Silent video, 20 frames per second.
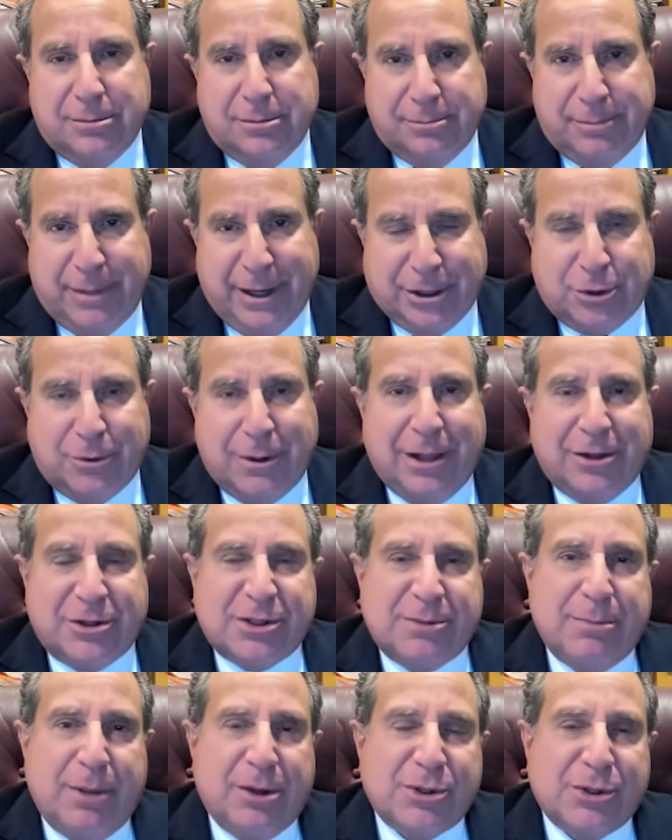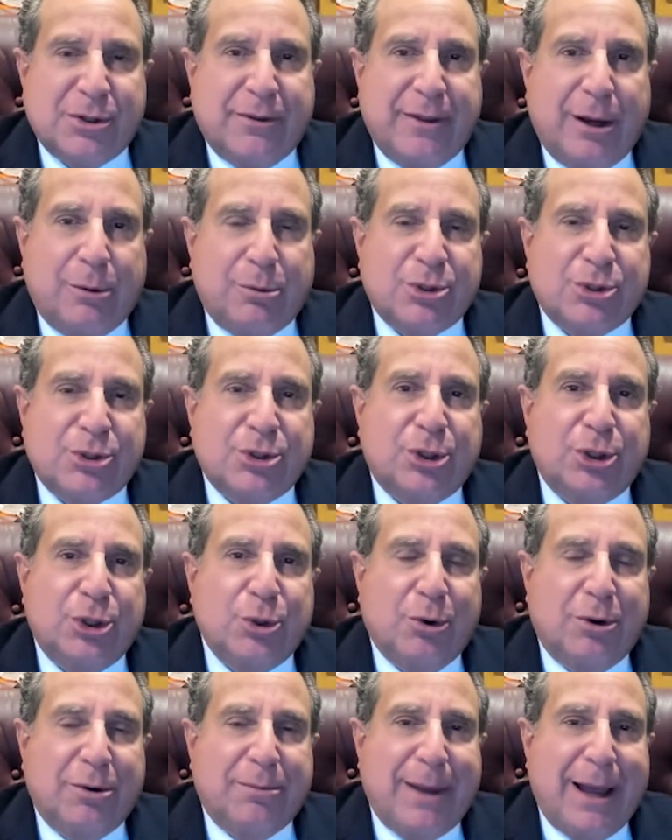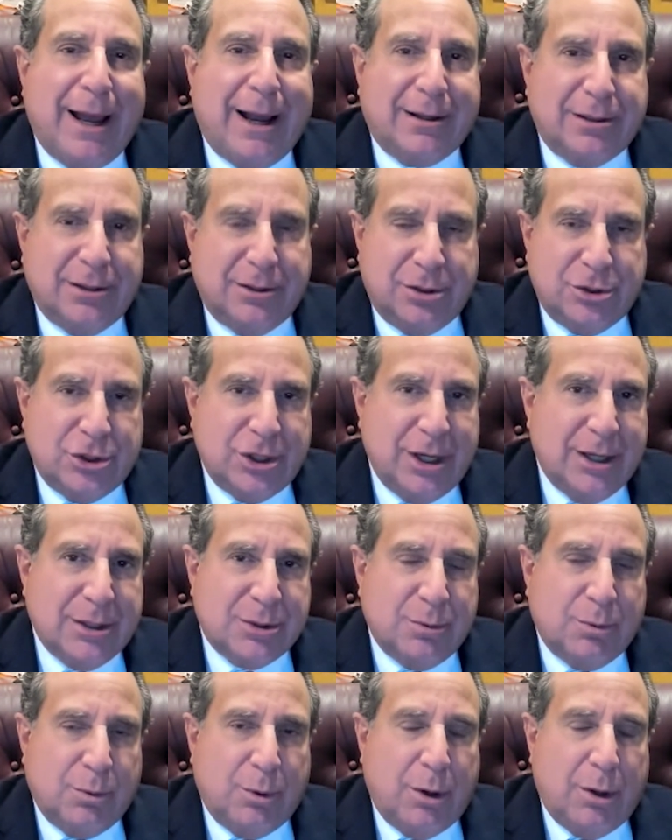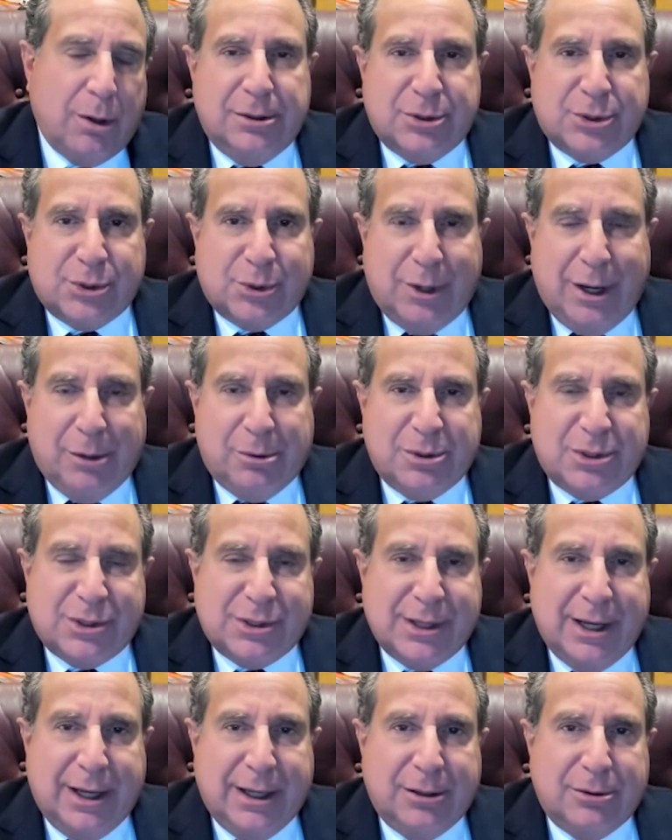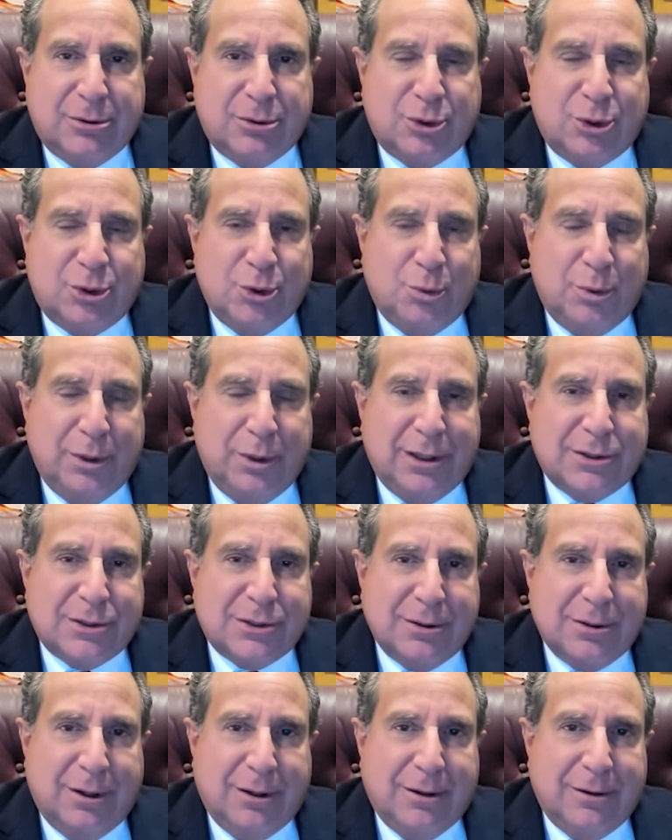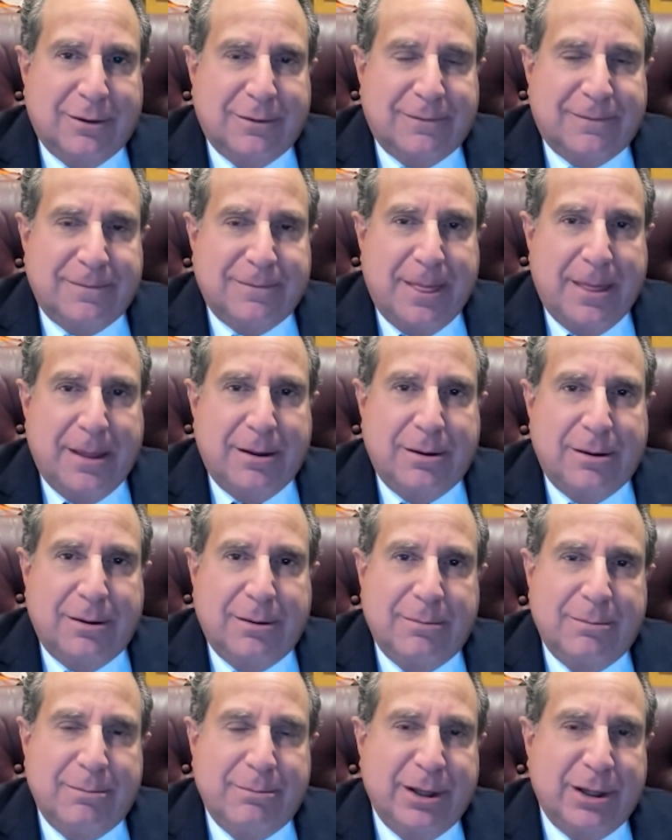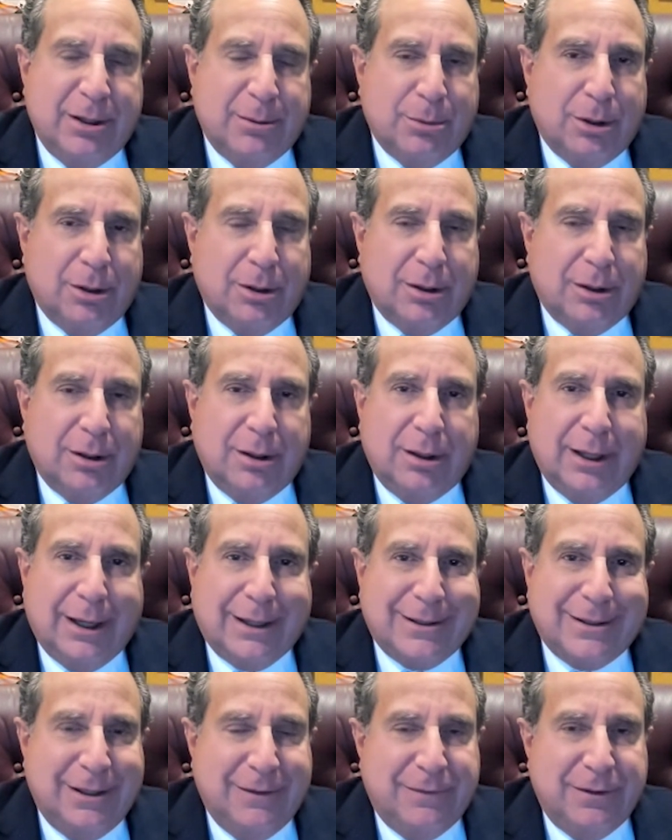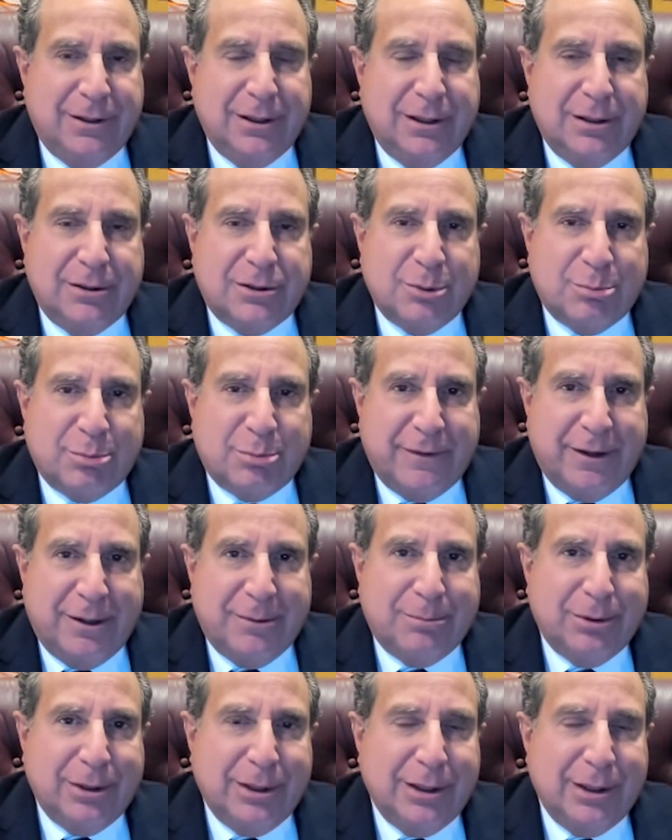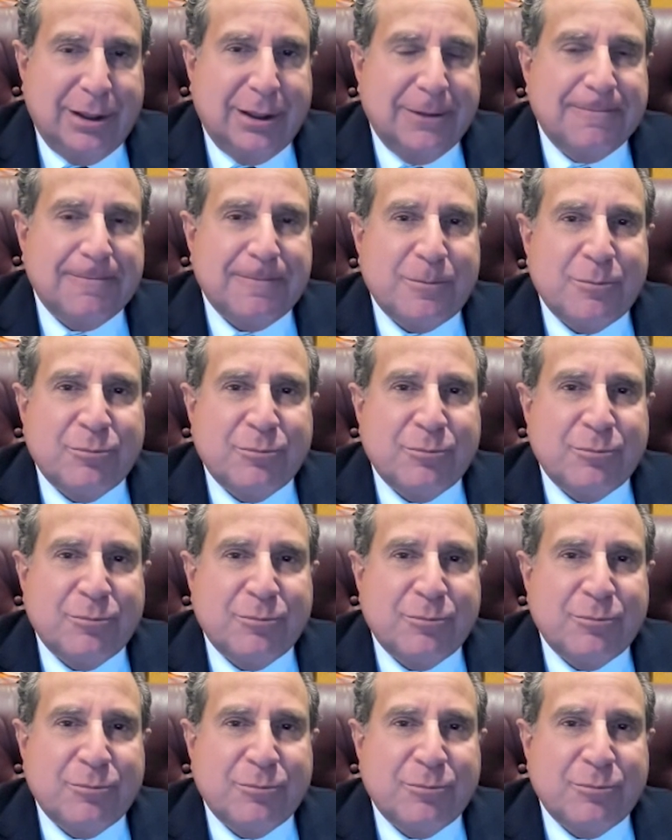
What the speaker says: pectoralis muscle that was secured back to the chest wall. So I would say 2 weeks of minimal activity to prevent bleeding,